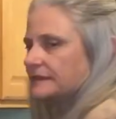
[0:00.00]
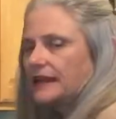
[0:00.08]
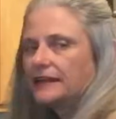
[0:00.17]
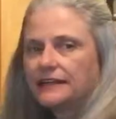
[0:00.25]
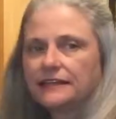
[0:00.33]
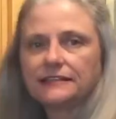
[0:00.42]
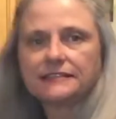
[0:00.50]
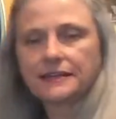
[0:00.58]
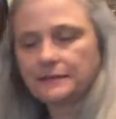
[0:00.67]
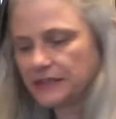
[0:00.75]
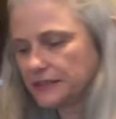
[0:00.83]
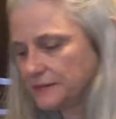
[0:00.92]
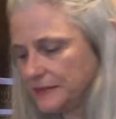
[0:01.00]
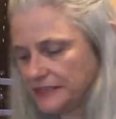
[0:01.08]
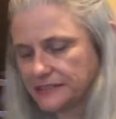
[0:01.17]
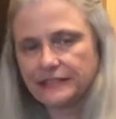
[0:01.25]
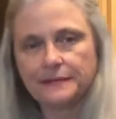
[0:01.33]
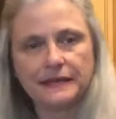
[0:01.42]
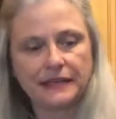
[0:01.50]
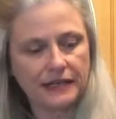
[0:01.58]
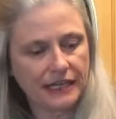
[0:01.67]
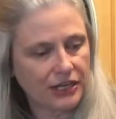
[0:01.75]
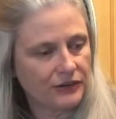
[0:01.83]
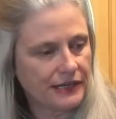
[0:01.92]
I needed something to mix them
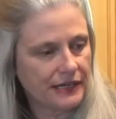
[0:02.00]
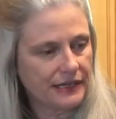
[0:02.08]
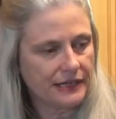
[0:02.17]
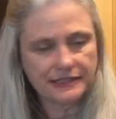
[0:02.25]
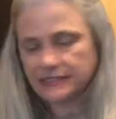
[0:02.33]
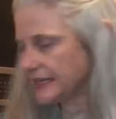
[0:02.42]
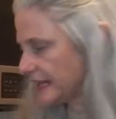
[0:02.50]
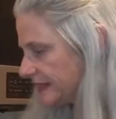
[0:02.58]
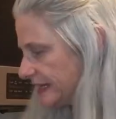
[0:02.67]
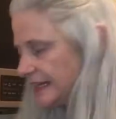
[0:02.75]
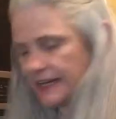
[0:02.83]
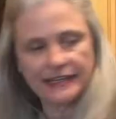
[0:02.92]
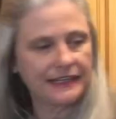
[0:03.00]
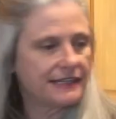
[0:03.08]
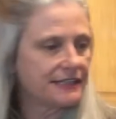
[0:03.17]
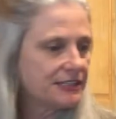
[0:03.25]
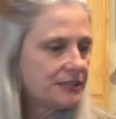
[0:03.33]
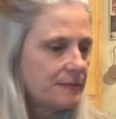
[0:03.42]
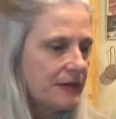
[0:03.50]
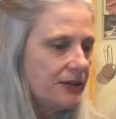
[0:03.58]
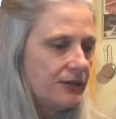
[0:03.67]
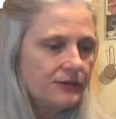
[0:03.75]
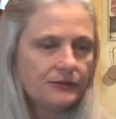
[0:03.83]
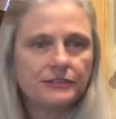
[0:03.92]
in. Here it is. And I think I need a
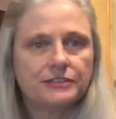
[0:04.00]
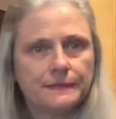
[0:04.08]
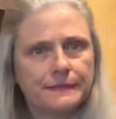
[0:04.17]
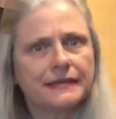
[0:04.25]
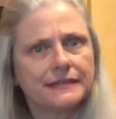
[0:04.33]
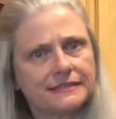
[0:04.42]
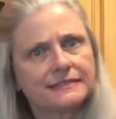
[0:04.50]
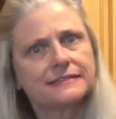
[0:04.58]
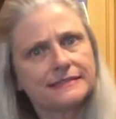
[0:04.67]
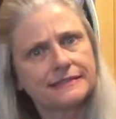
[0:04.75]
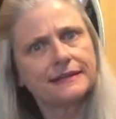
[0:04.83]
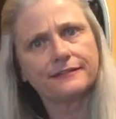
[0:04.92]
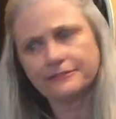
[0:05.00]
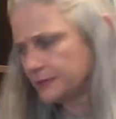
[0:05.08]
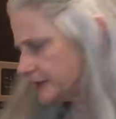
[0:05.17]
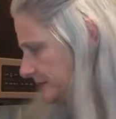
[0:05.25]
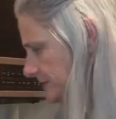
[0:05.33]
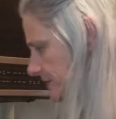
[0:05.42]
spoon to mix stuff with